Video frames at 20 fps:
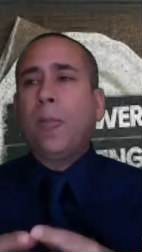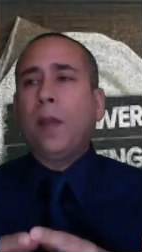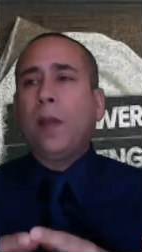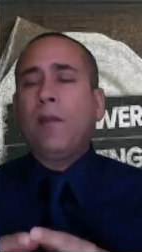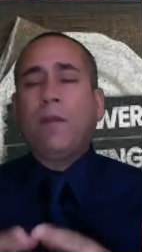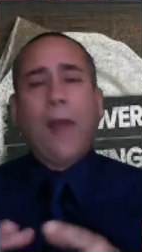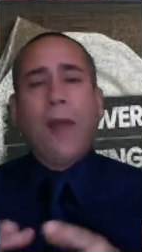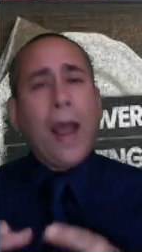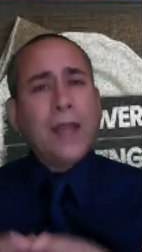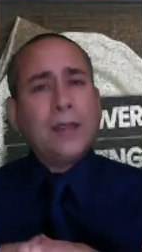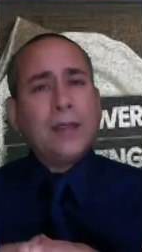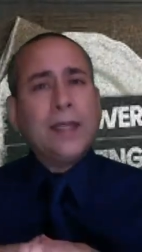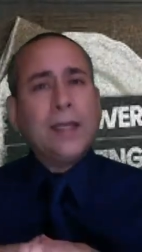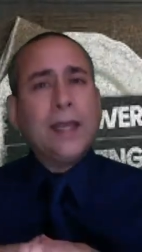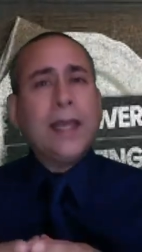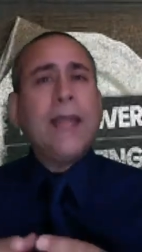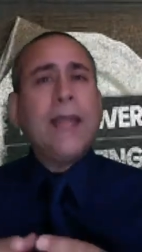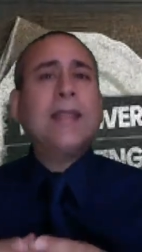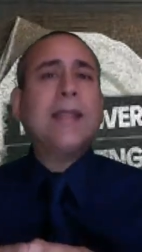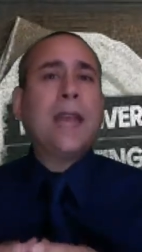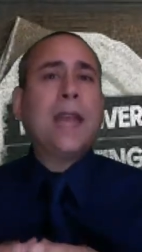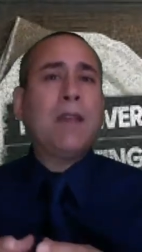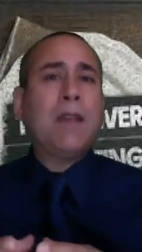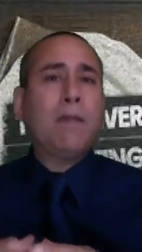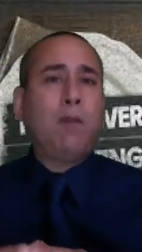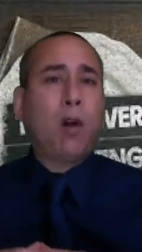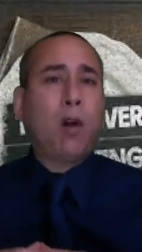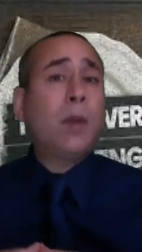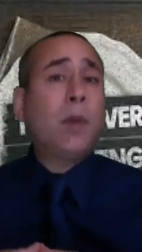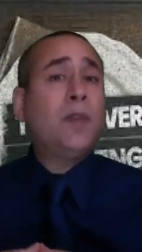fasting is a
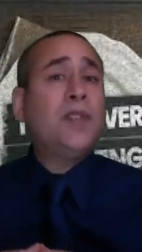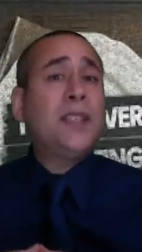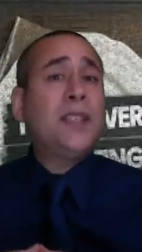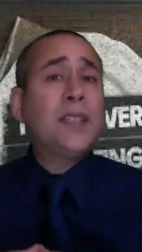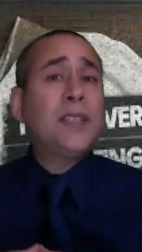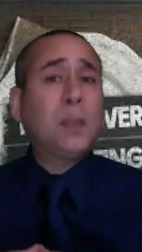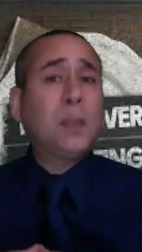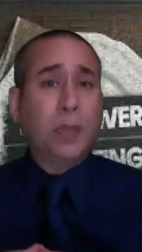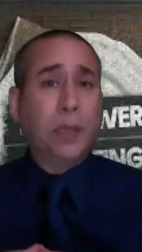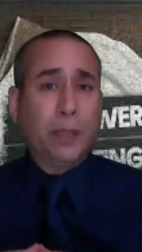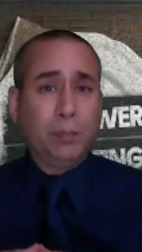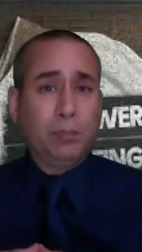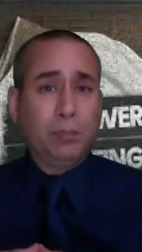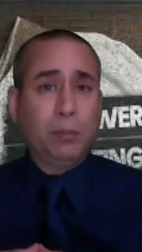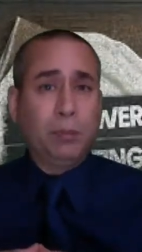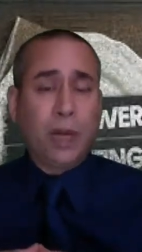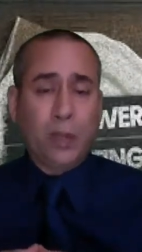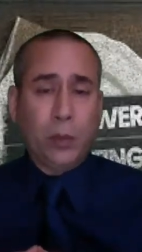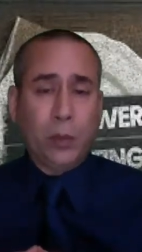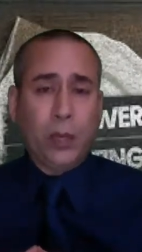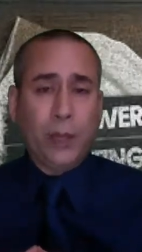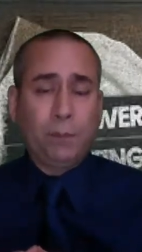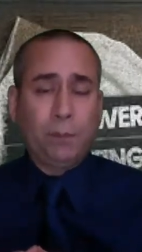form of discipline, by the way.